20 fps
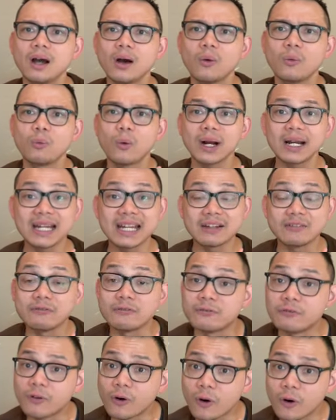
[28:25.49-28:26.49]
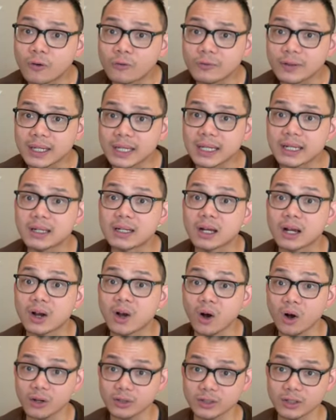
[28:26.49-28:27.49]
what involved in the
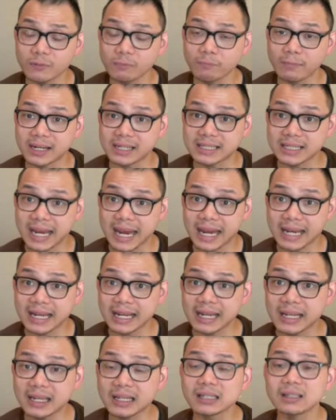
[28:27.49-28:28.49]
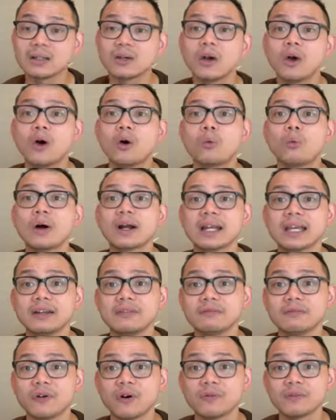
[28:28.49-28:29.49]
cost of maintaining it, what
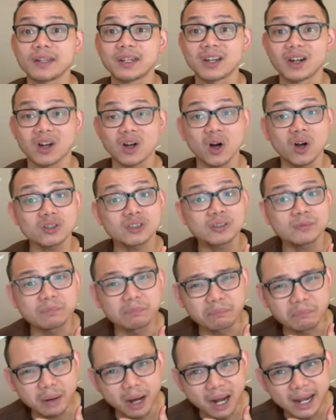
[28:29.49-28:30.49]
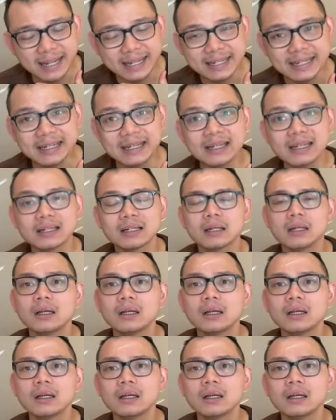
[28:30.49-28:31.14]
involved in the cost of buying it,